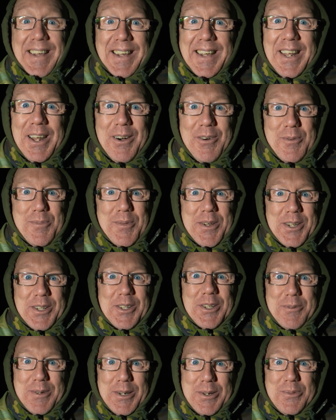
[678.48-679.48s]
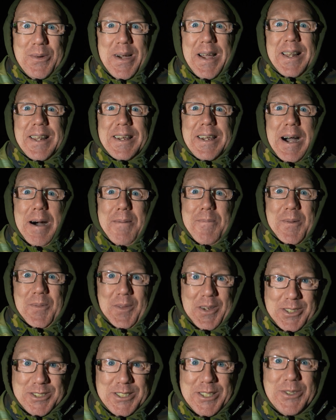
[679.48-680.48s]
Get out and do it a while camping,
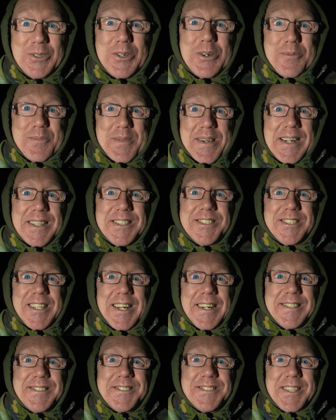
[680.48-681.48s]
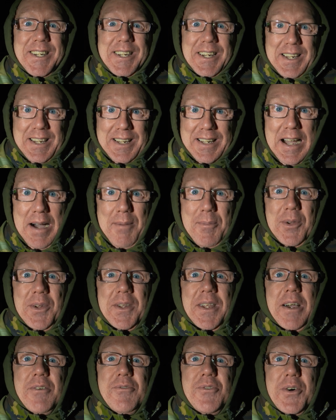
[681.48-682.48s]
because you know it makes sense. Camping on
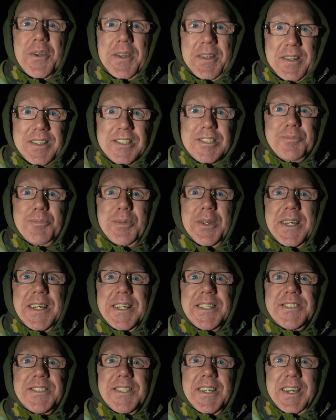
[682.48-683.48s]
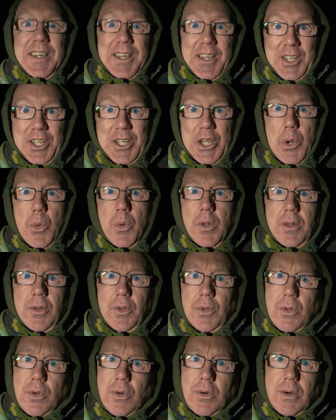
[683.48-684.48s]
your own in this place, you
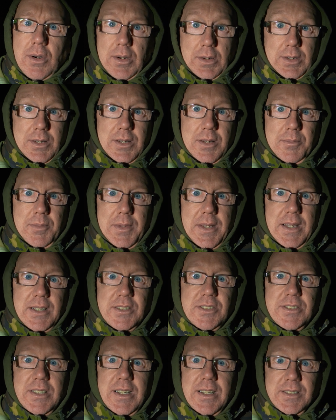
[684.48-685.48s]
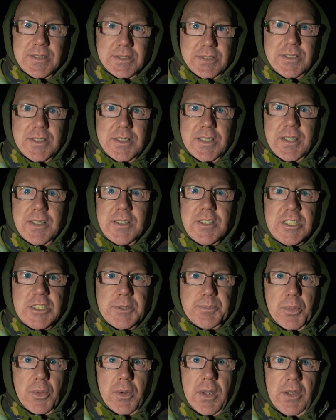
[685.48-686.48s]
know it makes sense. The
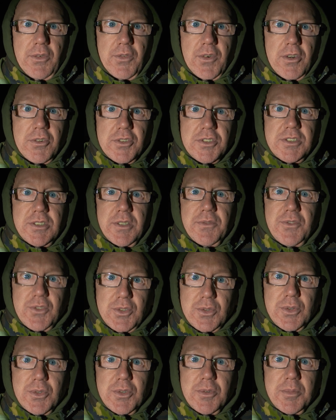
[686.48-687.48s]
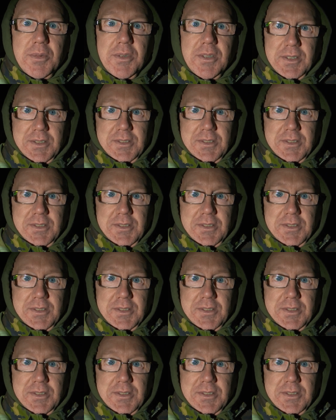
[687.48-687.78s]
spooky forest of doom.